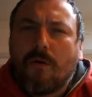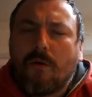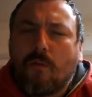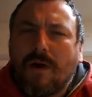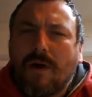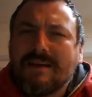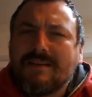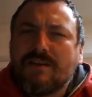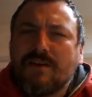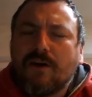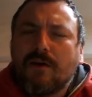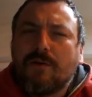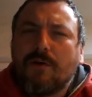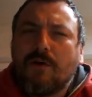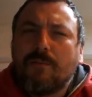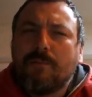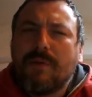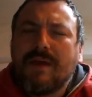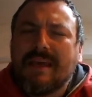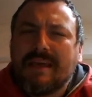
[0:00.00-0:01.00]
Why do
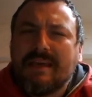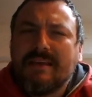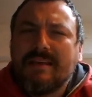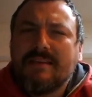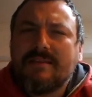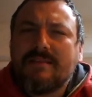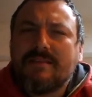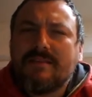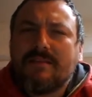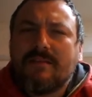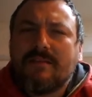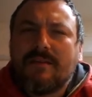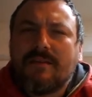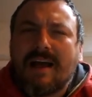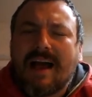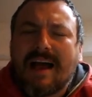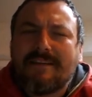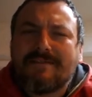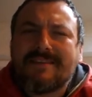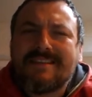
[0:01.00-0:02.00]
bees
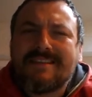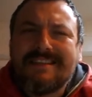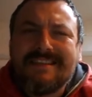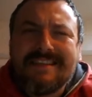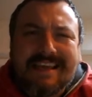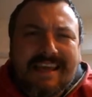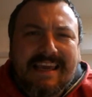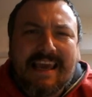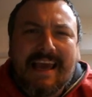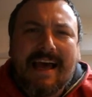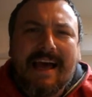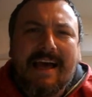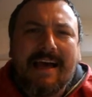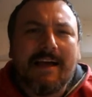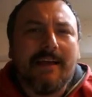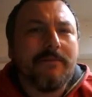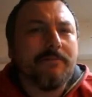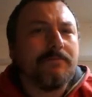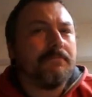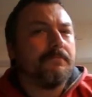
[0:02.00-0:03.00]
have sticky hair?